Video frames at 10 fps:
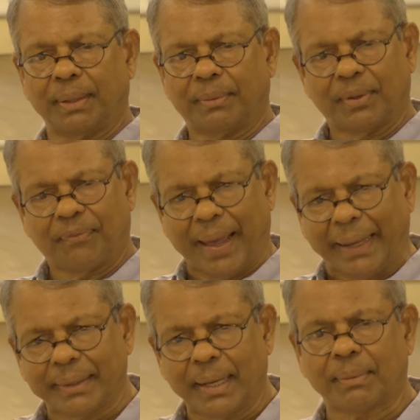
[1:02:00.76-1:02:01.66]
the
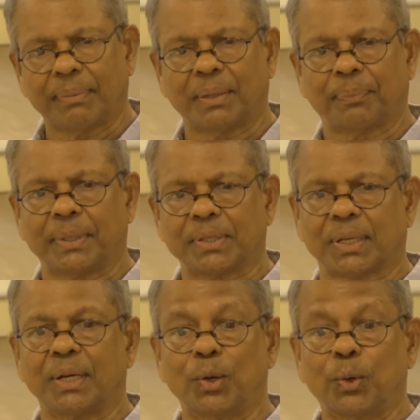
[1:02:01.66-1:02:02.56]
fact that a
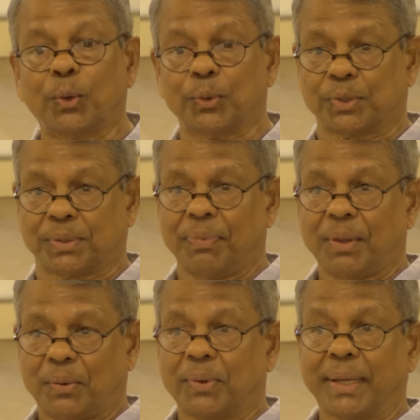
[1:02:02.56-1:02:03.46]
person knows,
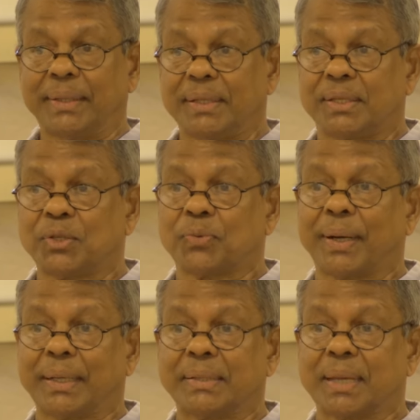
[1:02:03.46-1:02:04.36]
okay, this is
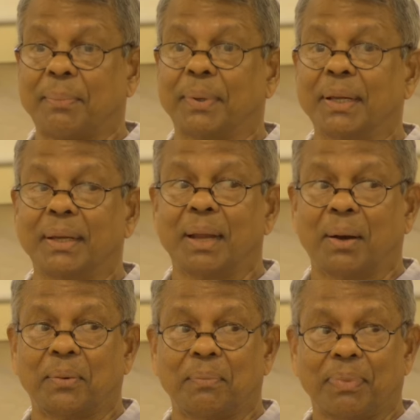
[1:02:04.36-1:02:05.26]
what is happening
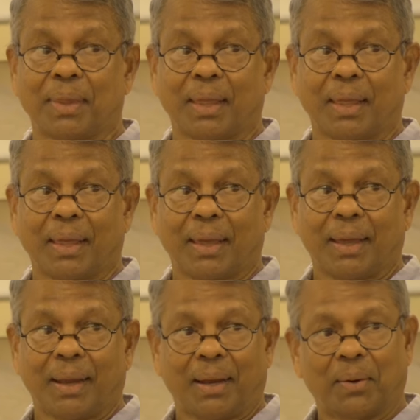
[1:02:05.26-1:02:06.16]
now.
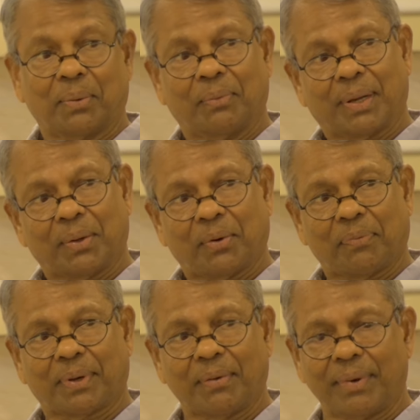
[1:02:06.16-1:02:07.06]
Now, very
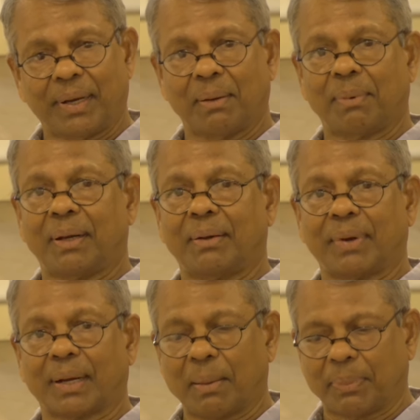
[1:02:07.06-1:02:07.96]
often, Venerable,
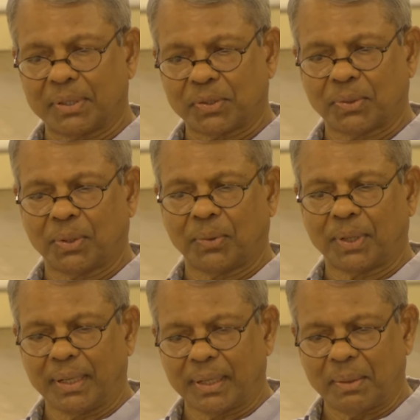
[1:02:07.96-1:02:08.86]
what happens to the
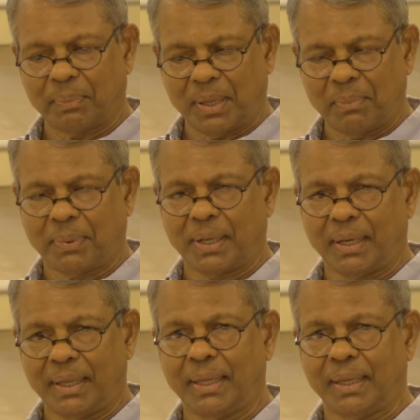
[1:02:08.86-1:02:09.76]
ordinary people
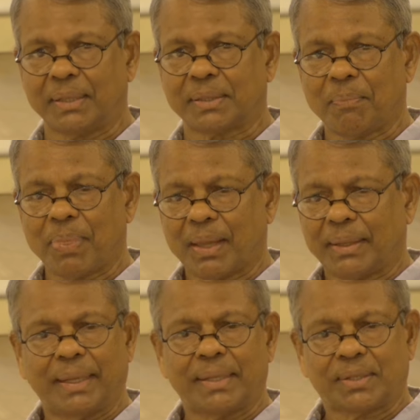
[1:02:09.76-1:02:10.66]
is
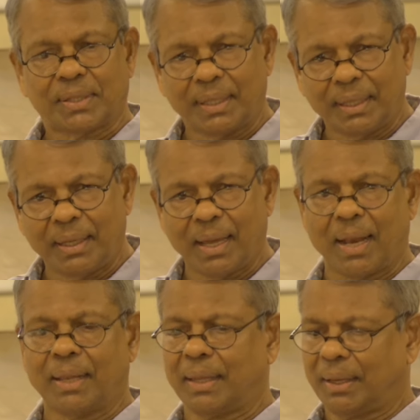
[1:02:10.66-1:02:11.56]
they see
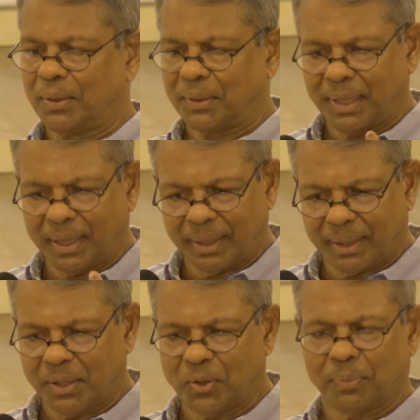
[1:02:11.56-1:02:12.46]
and they get
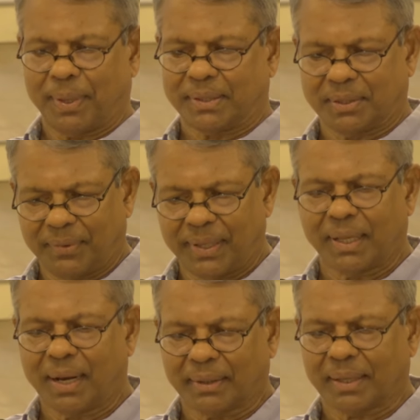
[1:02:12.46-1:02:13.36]
into phassa,
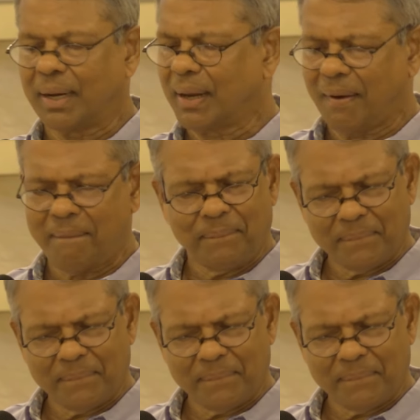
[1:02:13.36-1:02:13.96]
vedana, tanha